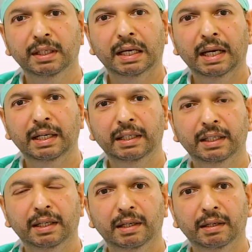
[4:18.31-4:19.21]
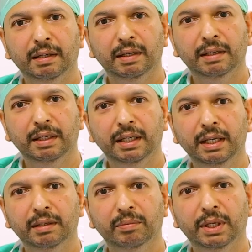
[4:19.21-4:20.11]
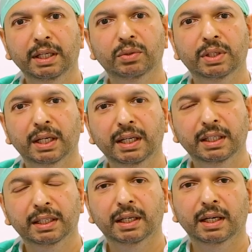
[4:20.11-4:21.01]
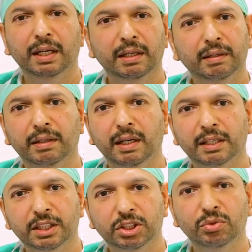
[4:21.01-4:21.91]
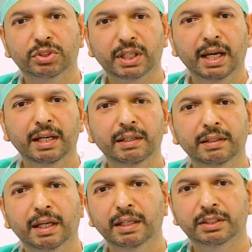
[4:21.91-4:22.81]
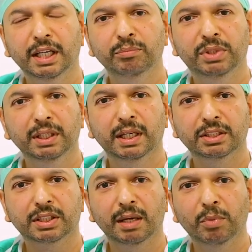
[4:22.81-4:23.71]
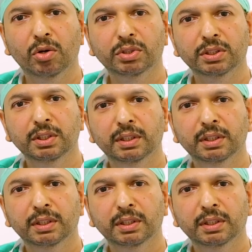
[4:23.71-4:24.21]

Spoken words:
And again, he did a ultrasound scan, and same thing has come out.